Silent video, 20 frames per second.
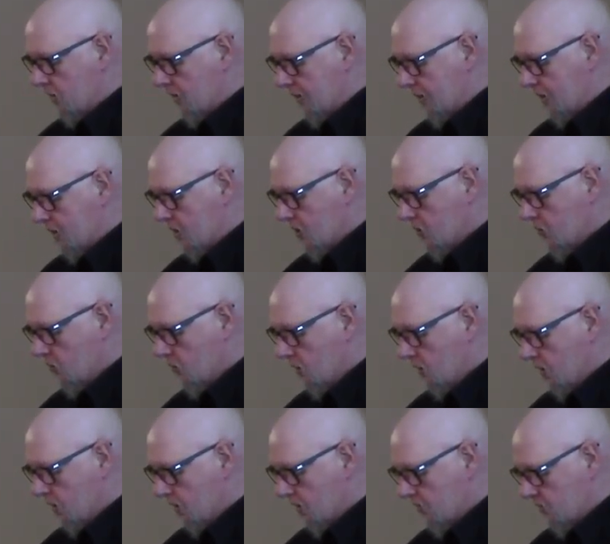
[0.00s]

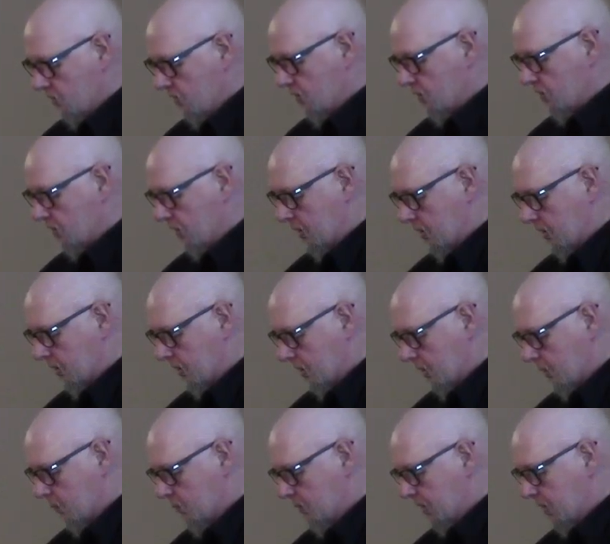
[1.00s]
Neo-Assyrian
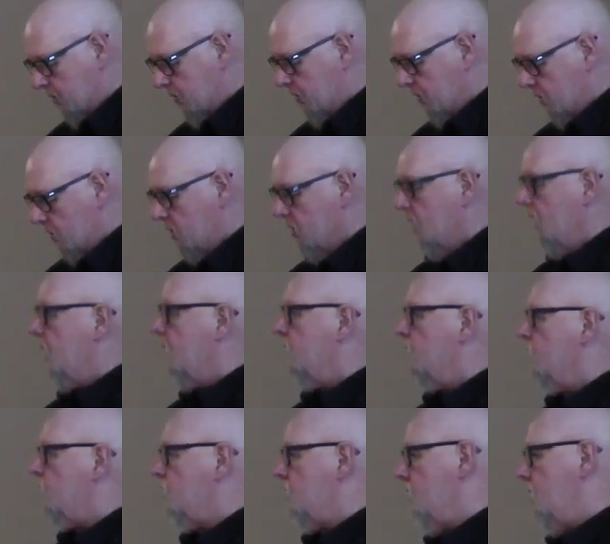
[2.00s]
imperial
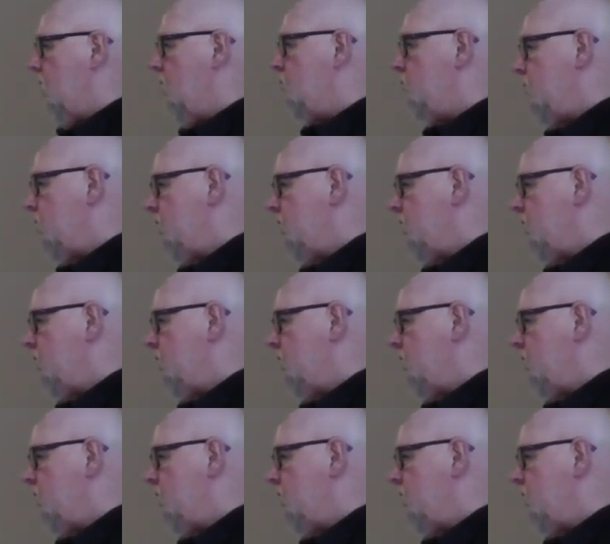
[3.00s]
landscape,